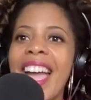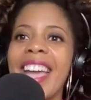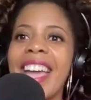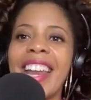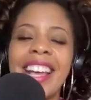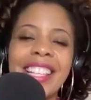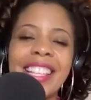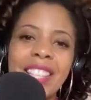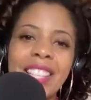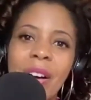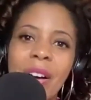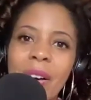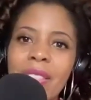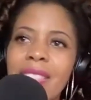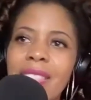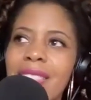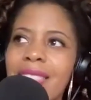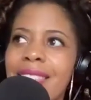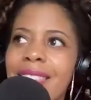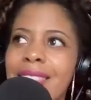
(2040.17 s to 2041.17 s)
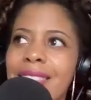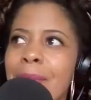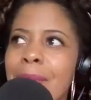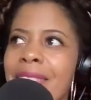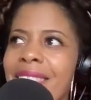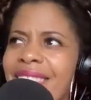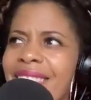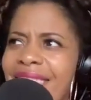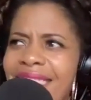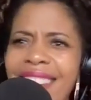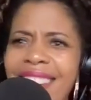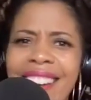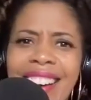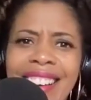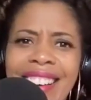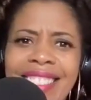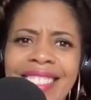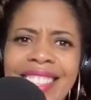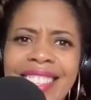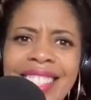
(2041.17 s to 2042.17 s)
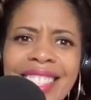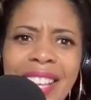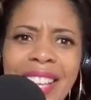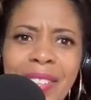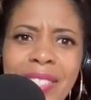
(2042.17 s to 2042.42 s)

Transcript: And I saw the things. I'm like, yeah, this